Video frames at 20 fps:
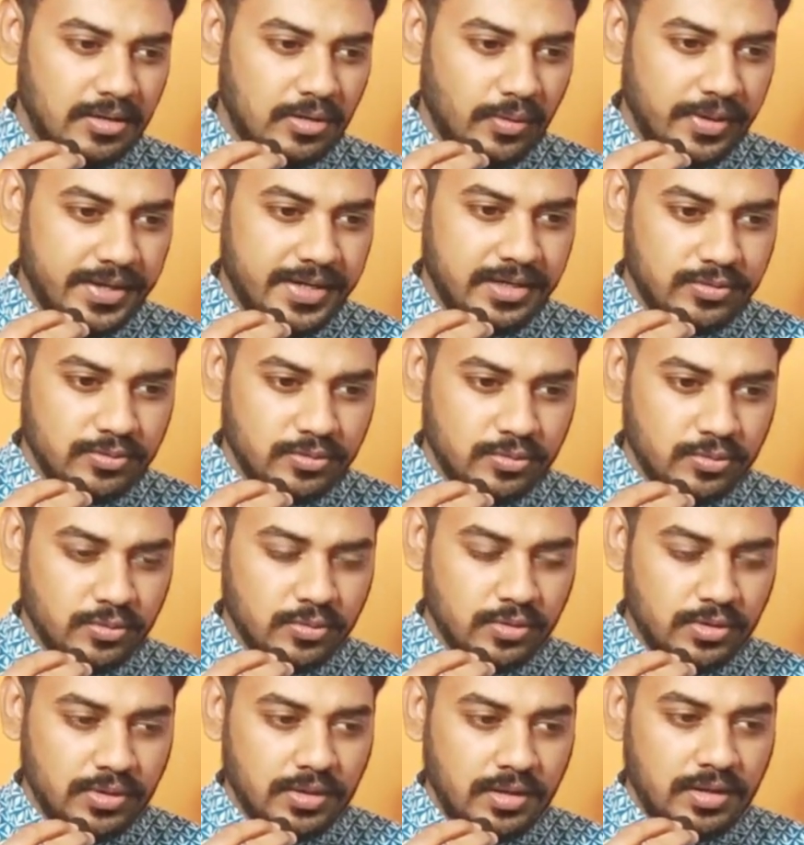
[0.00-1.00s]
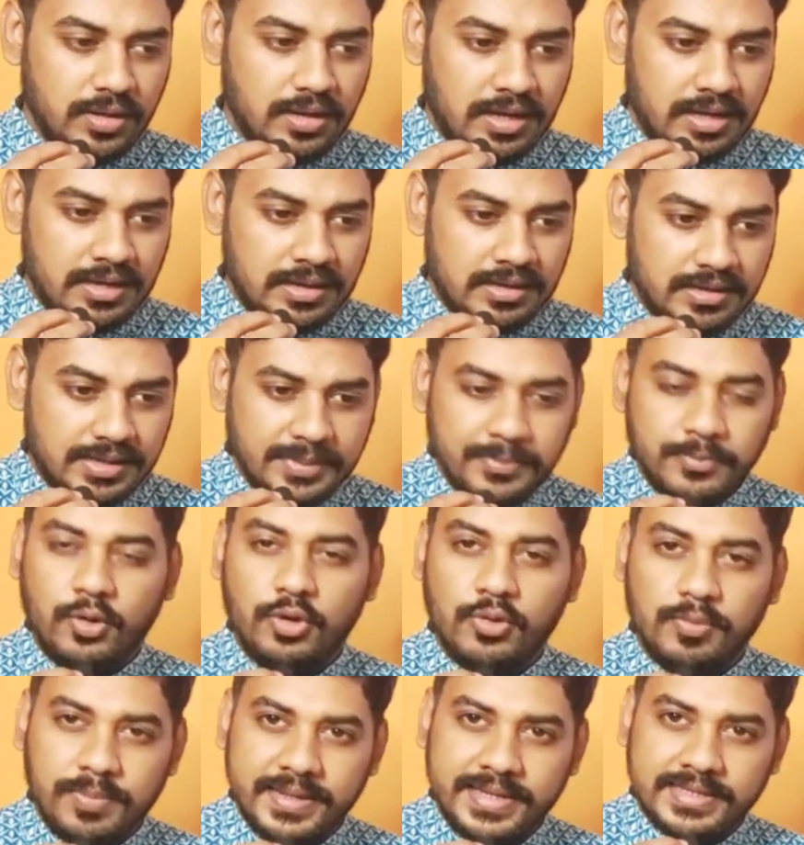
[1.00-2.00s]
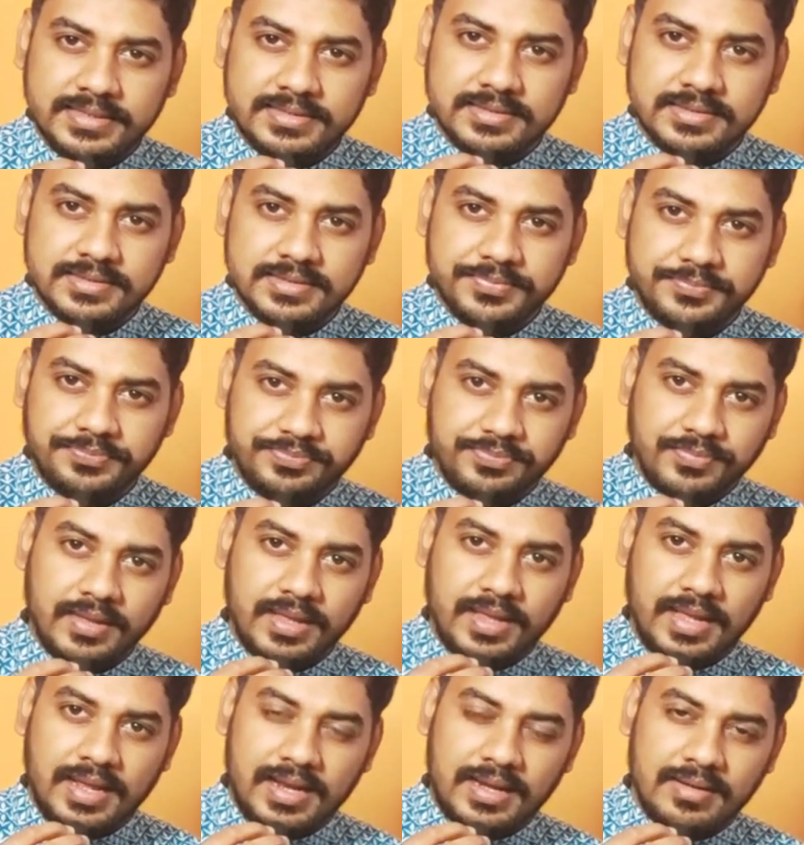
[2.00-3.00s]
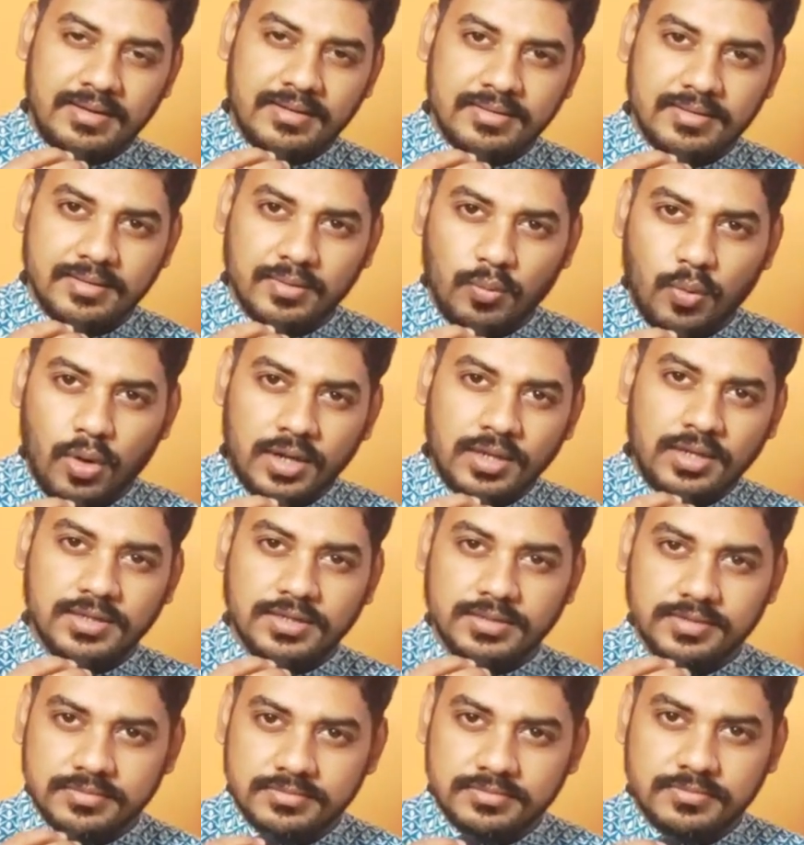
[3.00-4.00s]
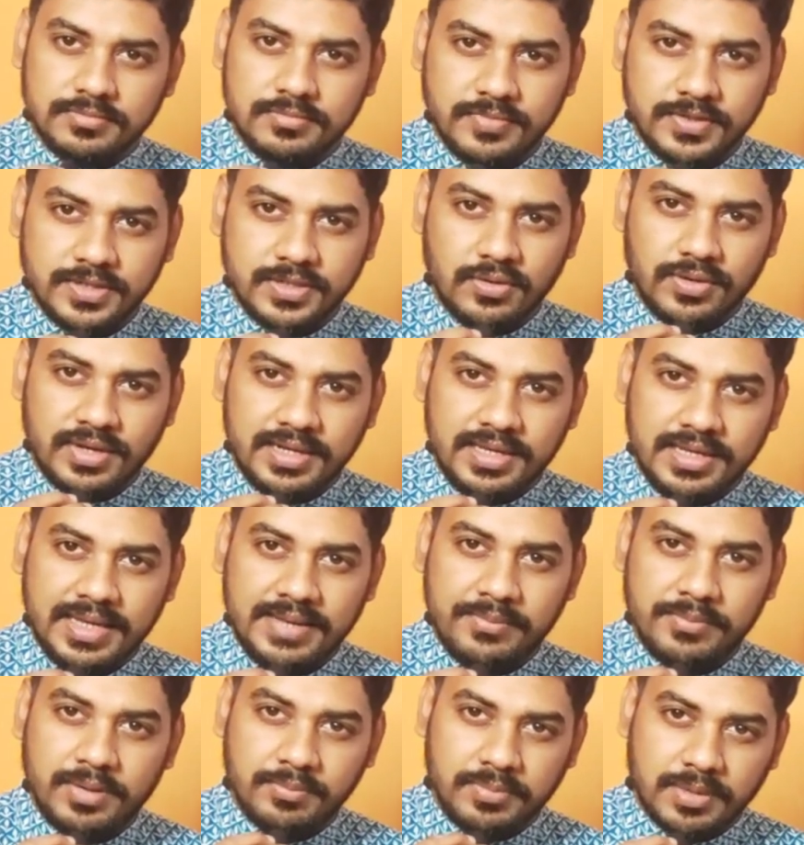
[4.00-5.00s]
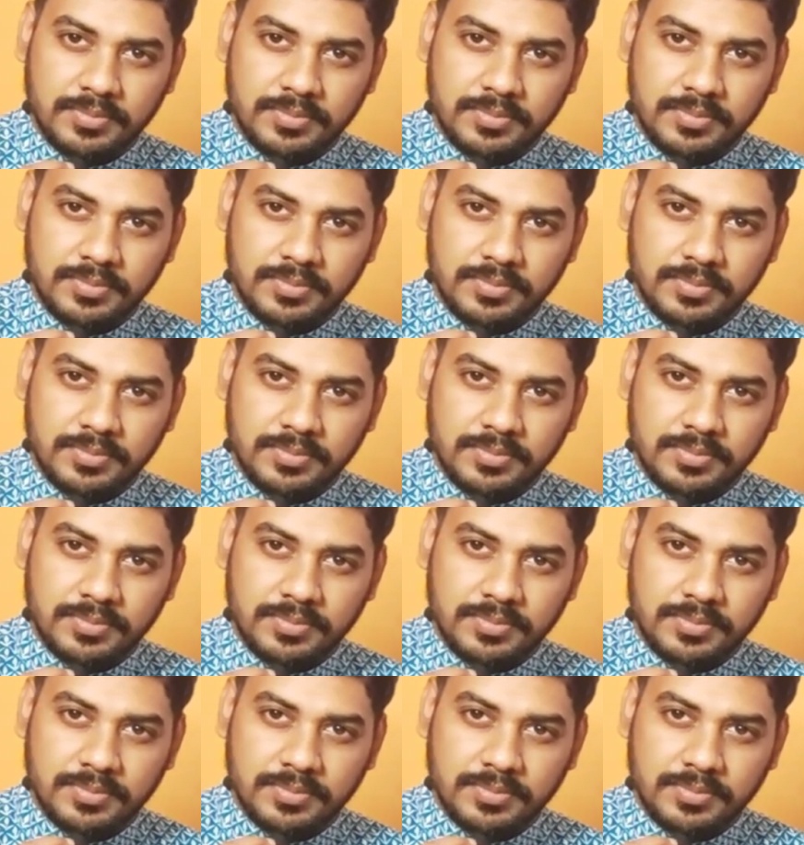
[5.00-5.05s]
going to a remote place and wander without any aim and